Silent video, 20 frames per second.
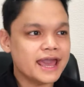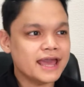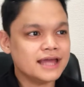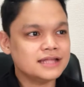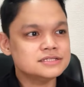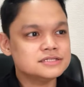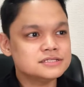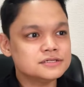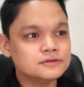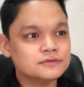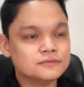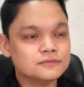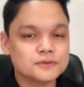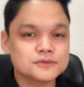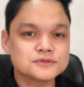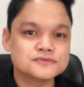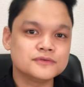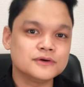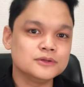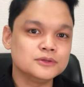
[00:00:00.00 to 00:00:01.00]
answer
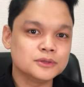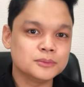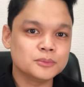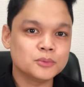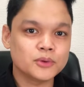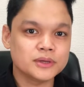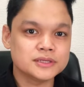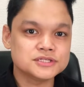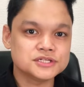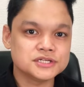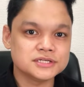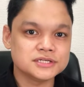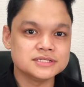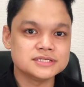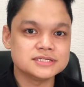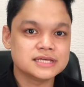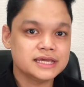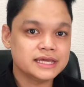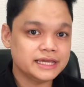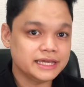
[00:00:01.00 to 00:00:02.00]
those follow-up
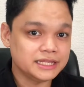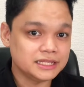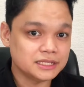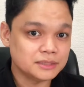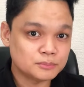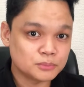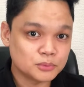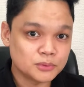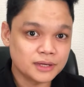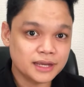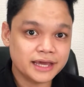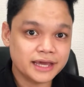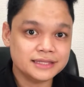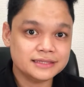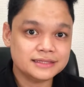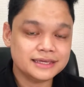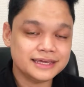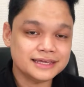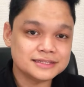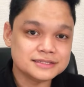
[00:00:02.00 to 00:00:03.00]
questions in a
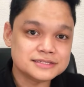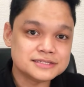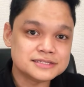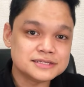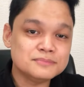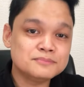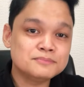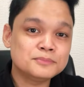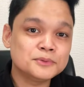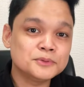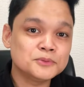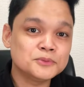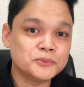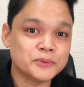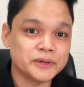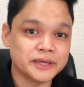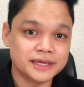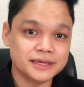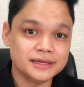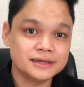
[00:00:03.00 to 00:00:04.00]
polite and simple
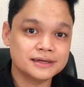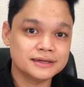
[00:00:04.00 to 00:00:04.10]
way